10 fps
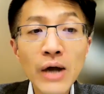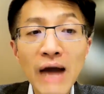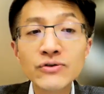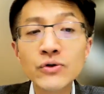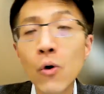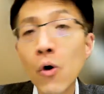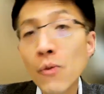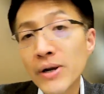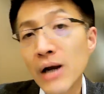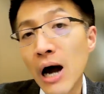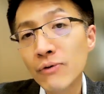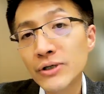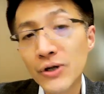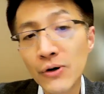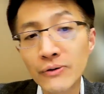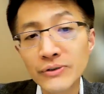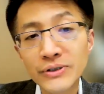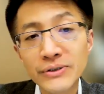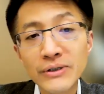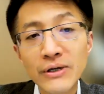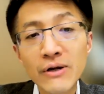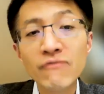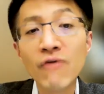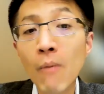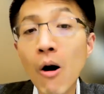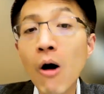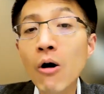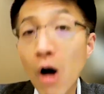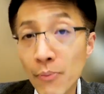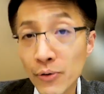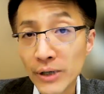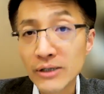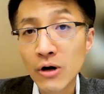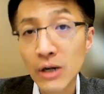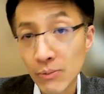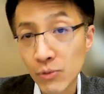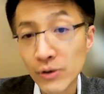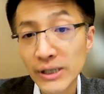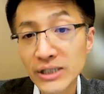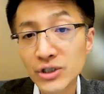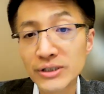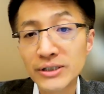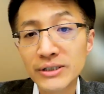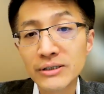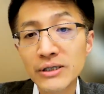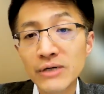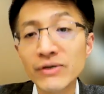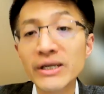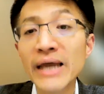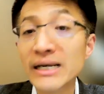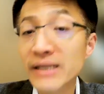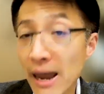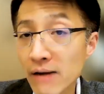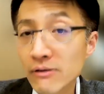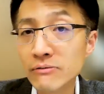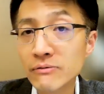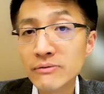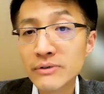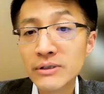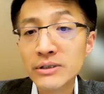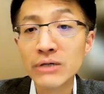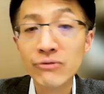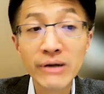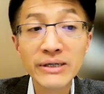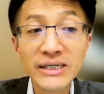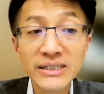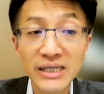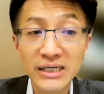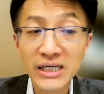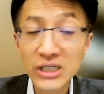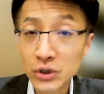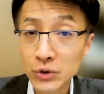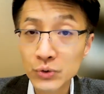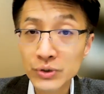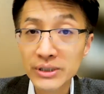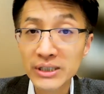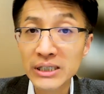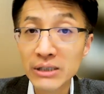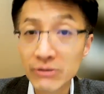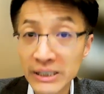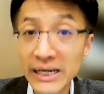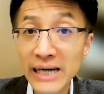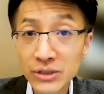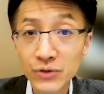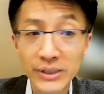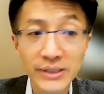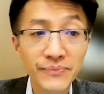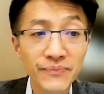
have to open our doors for more corporate collaborations. We can tackle the realistic issues in the industry.